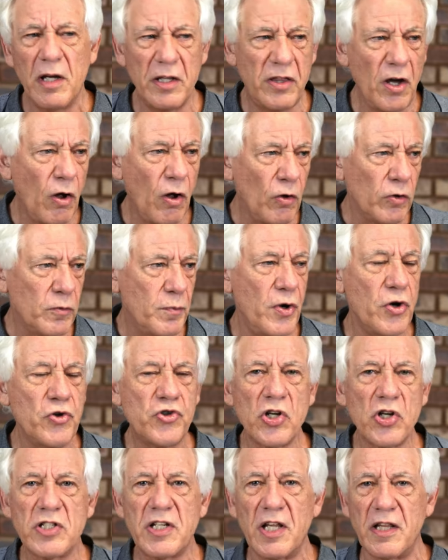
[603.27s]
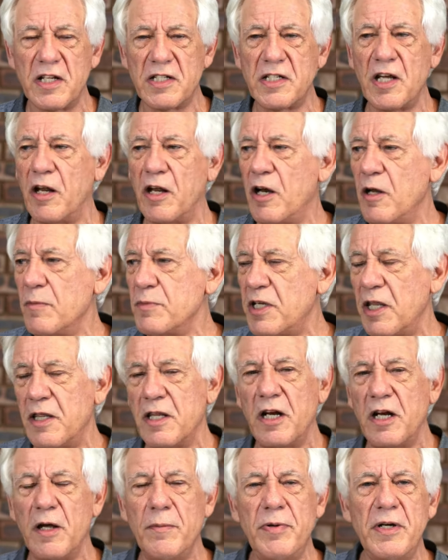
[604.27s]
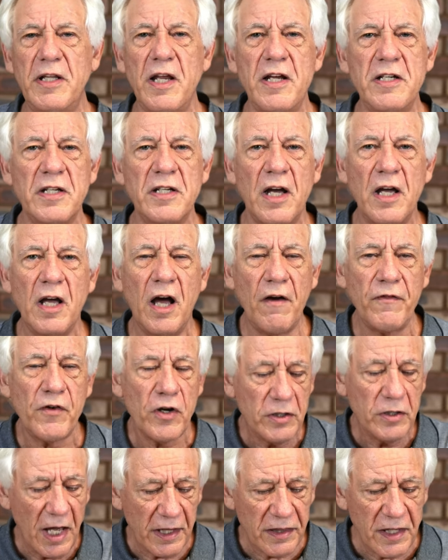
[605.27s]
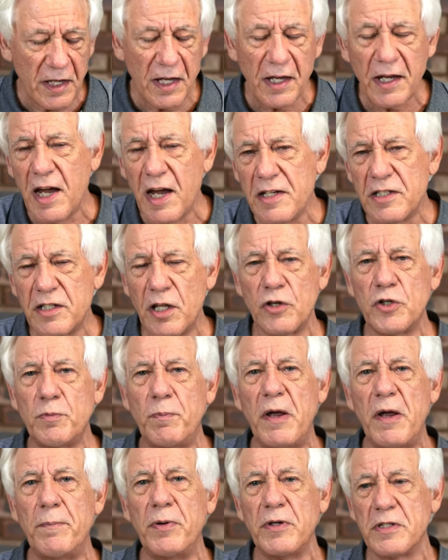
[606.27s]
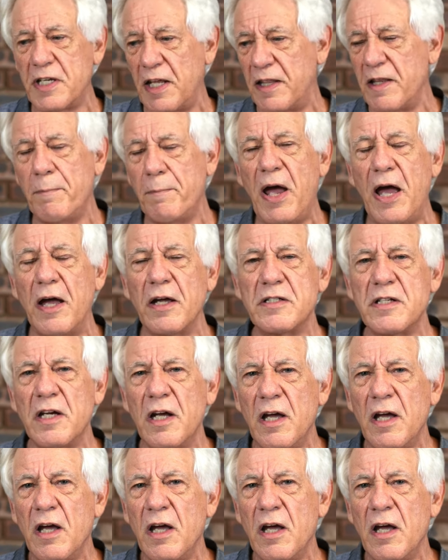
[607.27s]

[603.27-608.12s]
the Old Mutuals and the Sanlams and the Liberties. I've got nothing against those peoples and the bank.